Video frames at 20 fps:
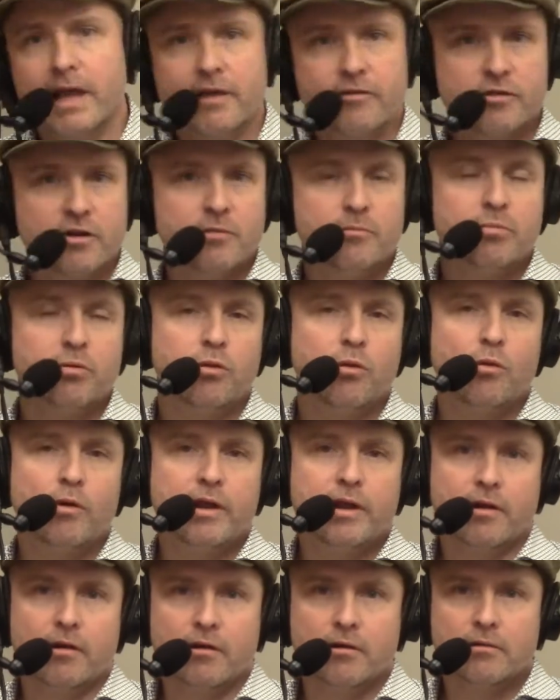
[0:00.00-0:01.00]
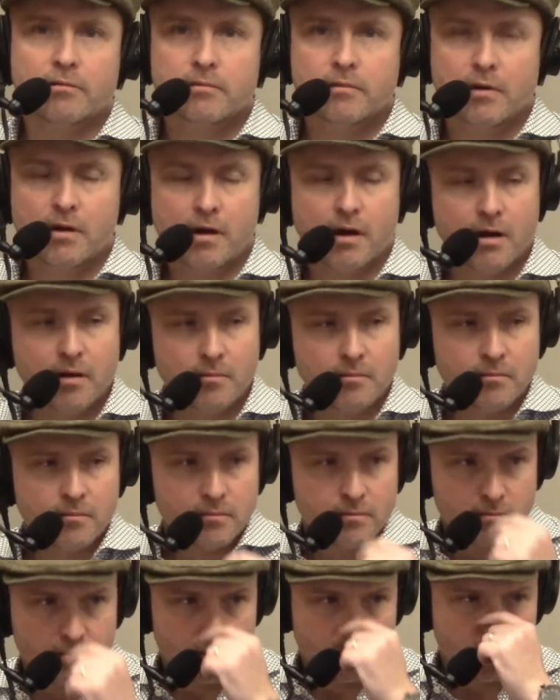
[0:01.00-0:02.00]
as an employer,
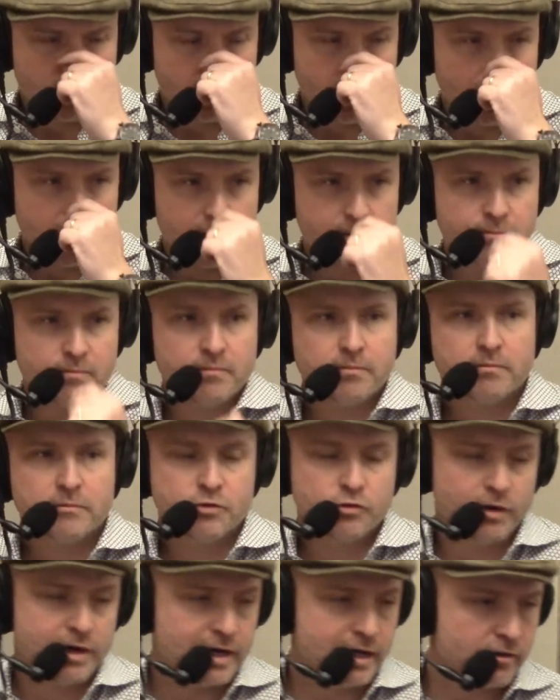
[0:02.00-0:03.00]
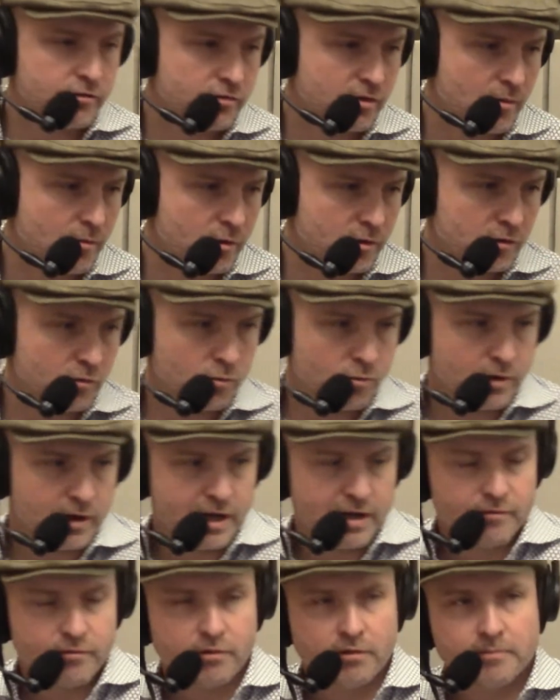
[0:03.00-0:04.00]
when I'm training someone or
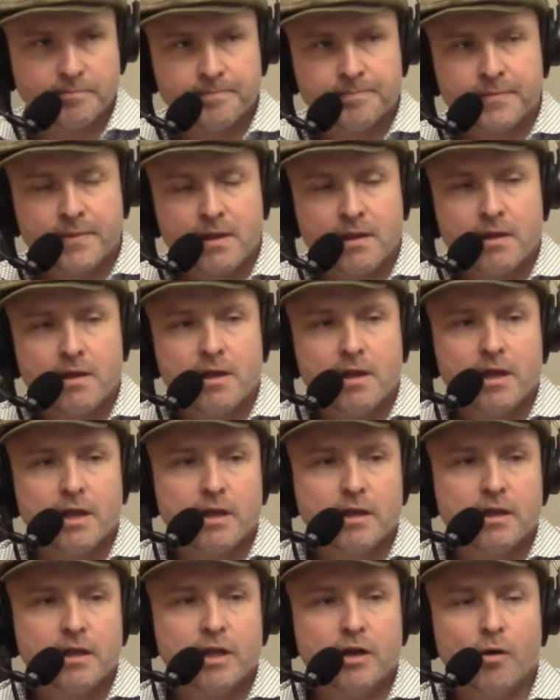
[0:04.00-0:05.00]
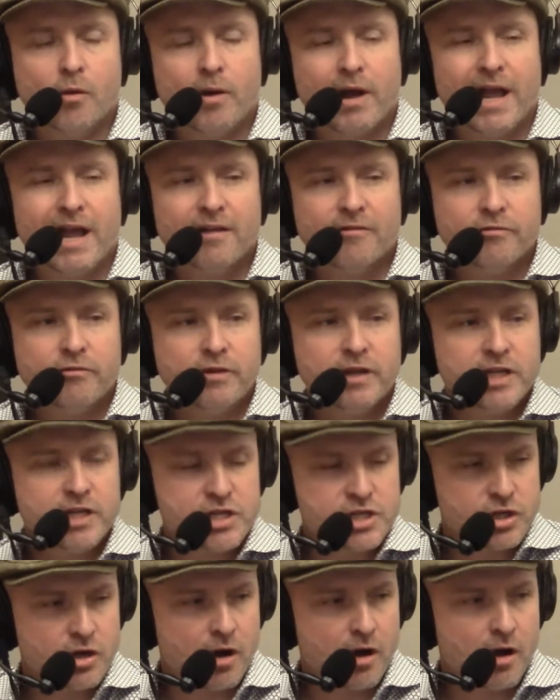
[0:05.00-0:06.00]
whatever, every
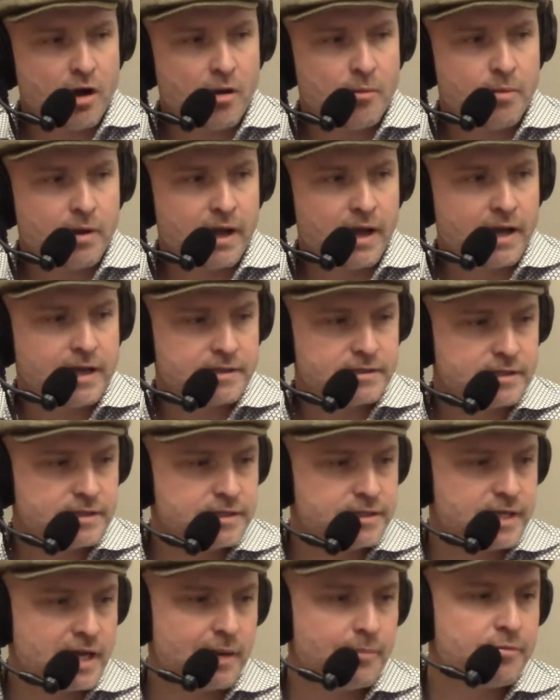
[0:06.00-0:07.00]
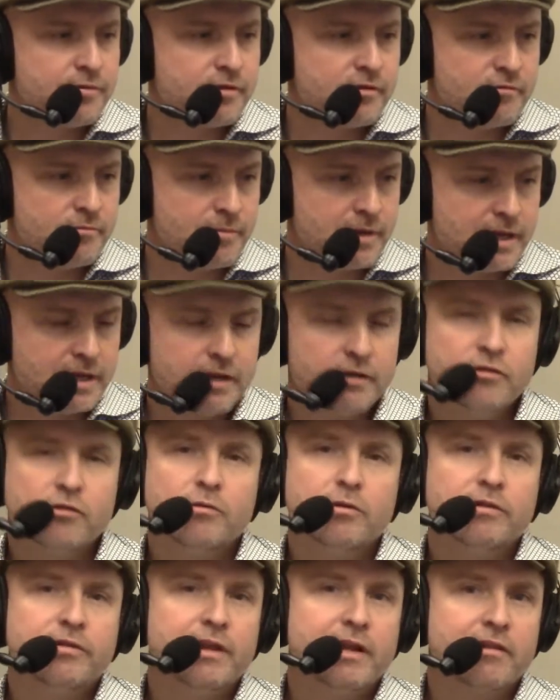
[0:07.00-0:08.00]
job has a depth of meaning
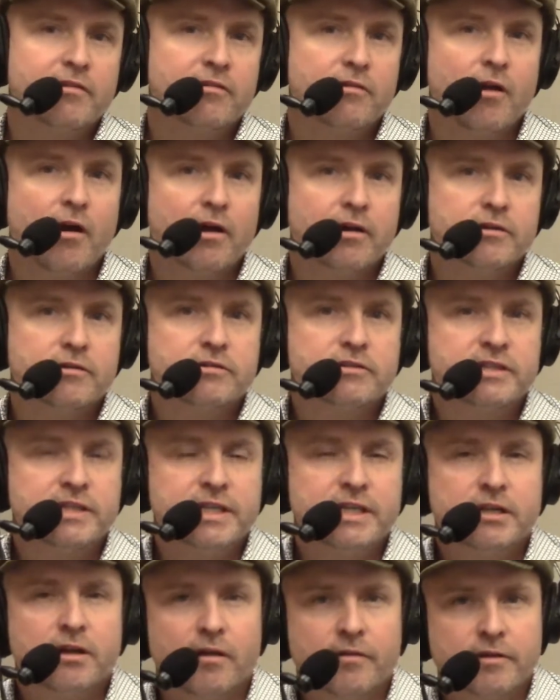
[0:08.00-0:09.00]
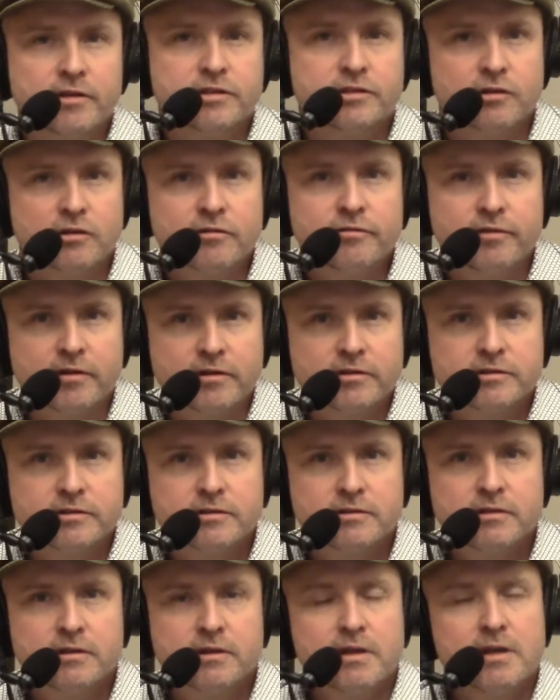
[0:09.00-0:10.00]
to it that's not seen on the
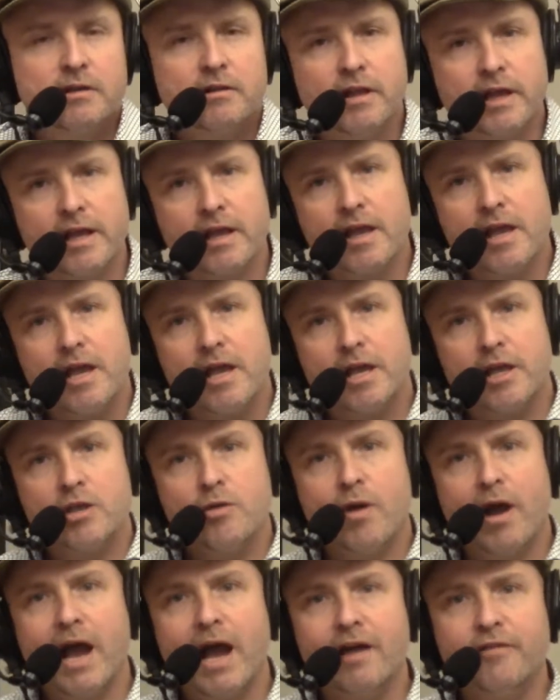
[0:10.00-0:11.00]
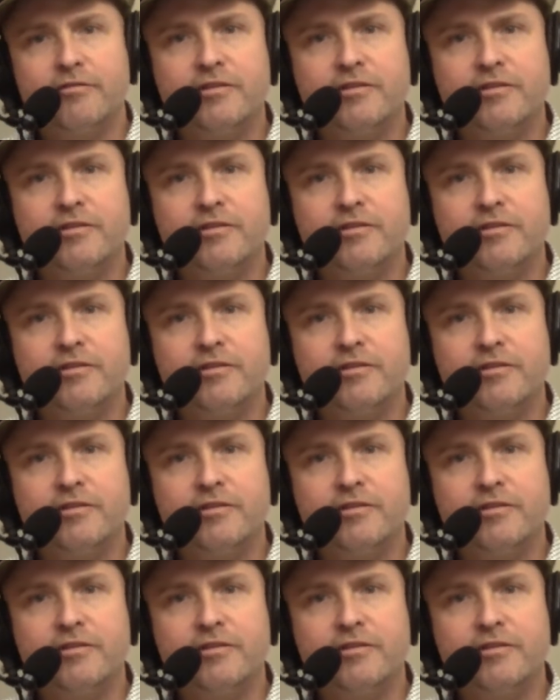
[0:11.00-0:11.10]
surface. Like you have